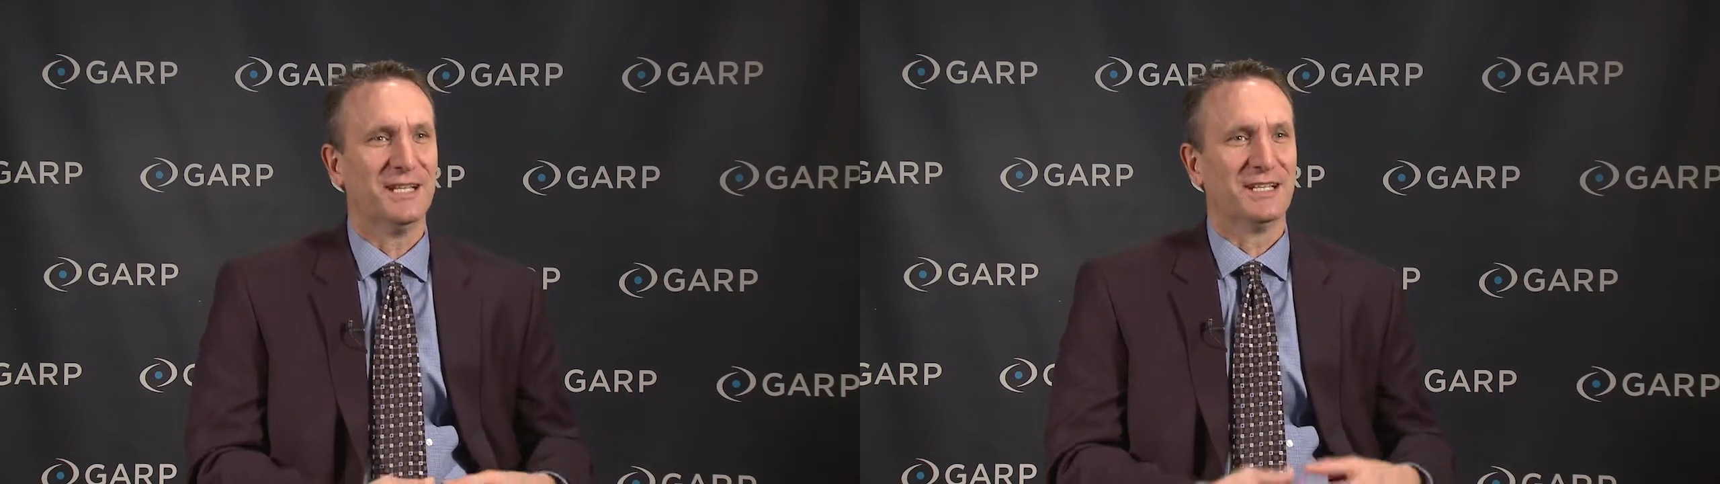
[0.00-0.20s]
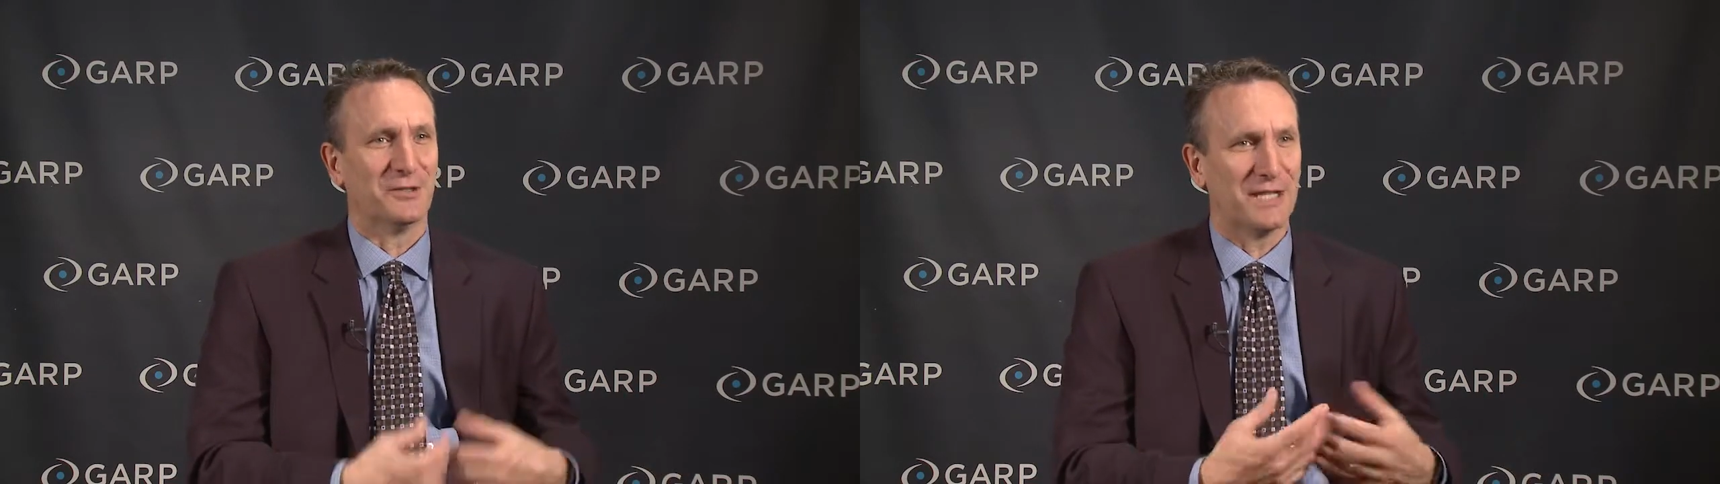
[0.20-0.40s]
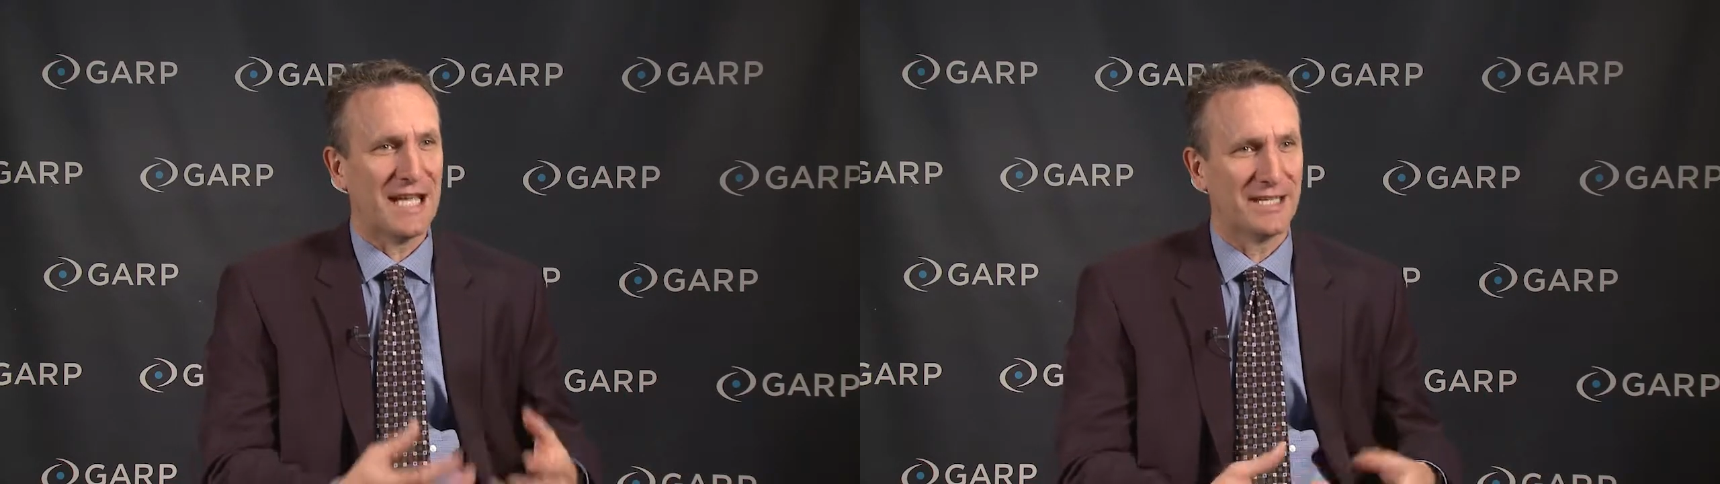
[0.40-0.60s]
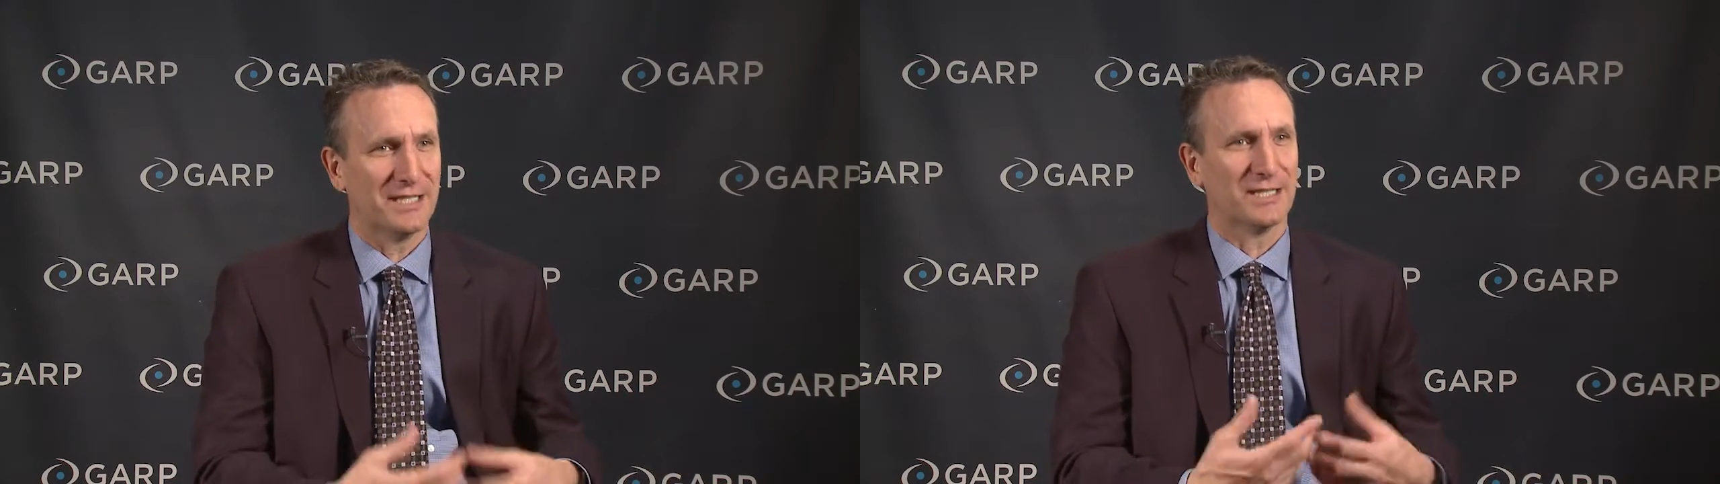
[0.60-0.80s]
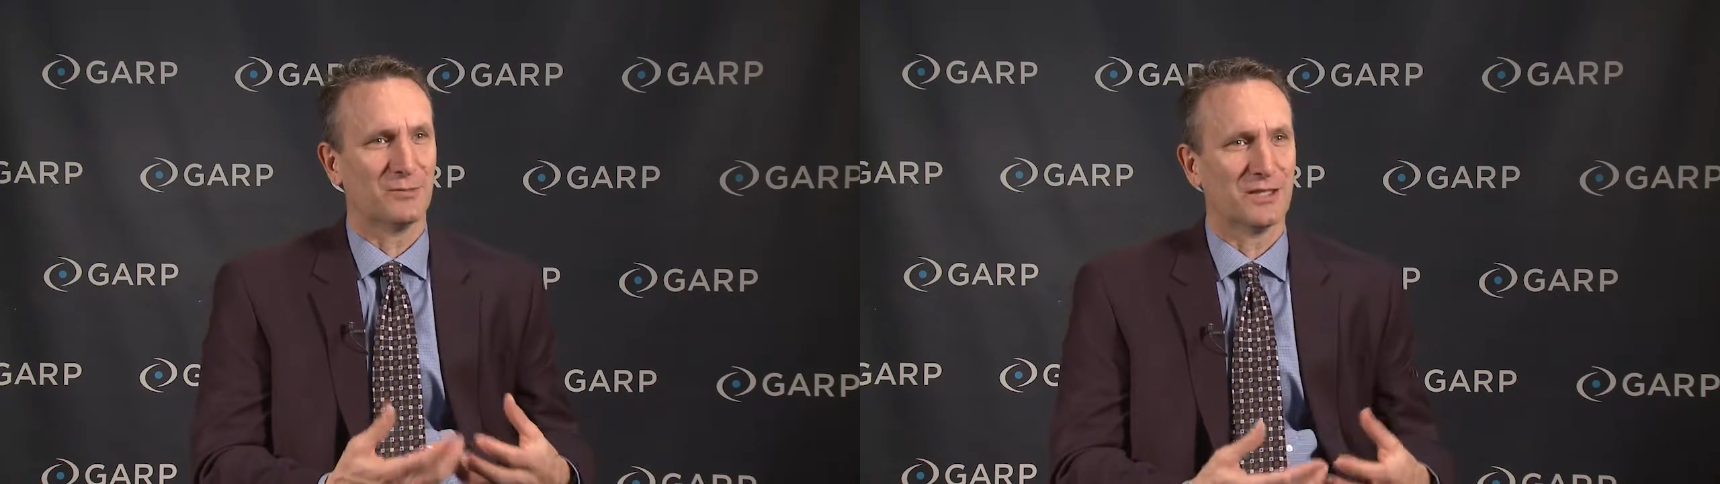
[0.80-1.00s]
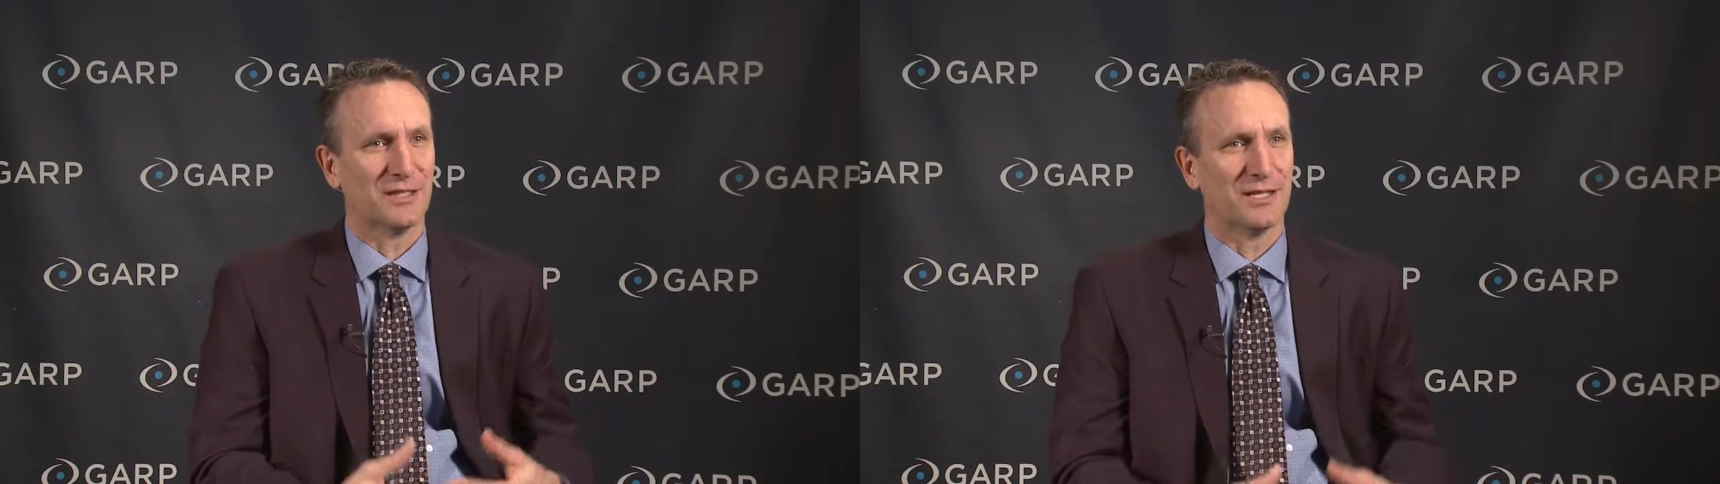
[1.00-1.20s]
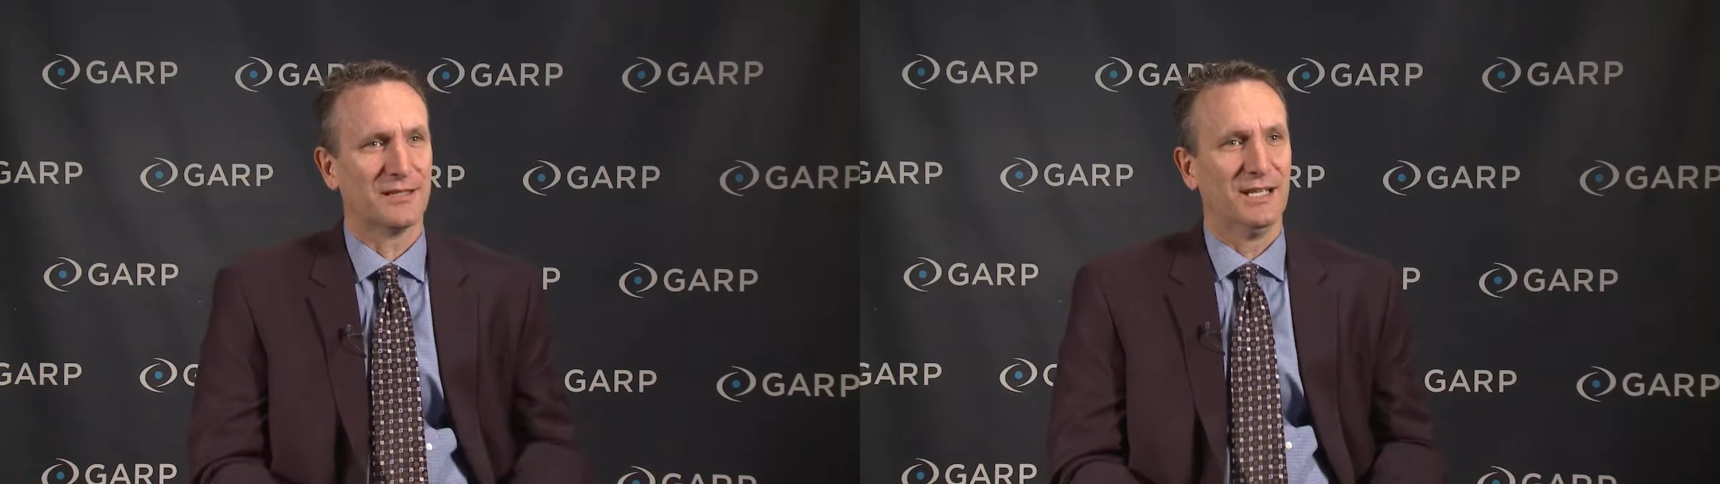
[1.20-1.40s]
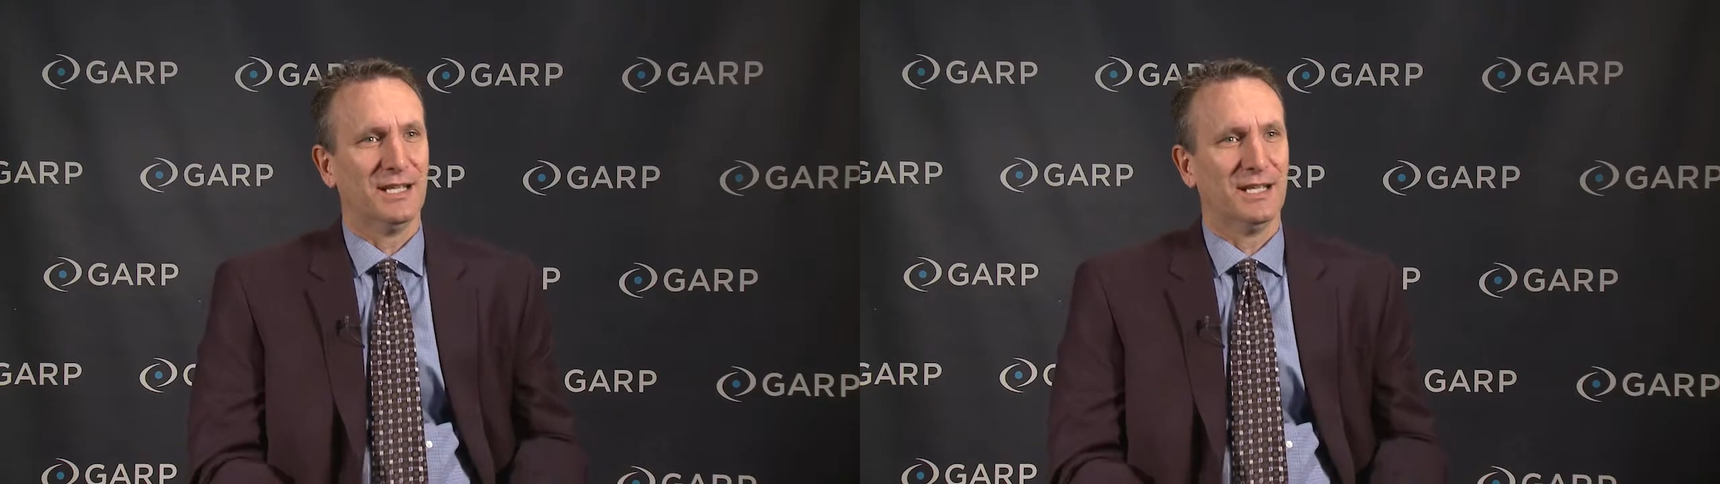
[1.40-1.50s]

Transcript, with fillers: they're nagging and whatnot.